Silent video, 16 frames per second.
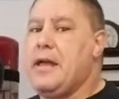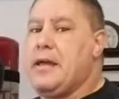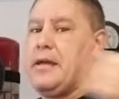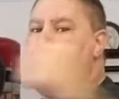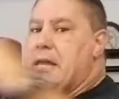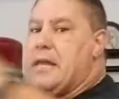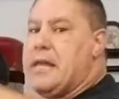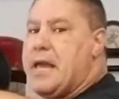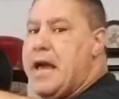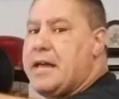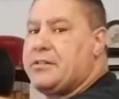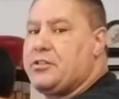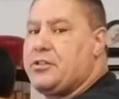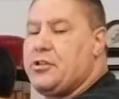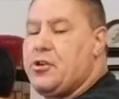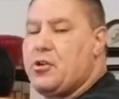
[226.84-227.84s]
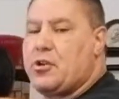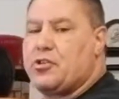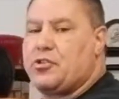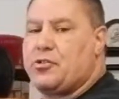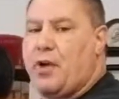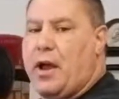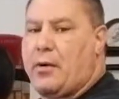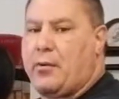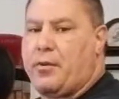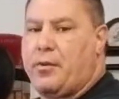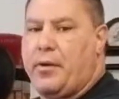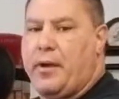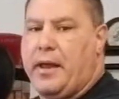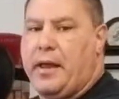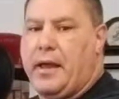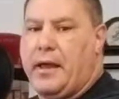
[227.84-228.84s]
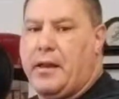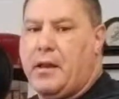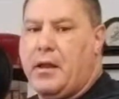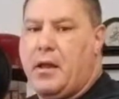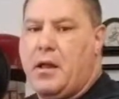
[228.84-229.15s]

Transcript: Yes, you can strike with your hand,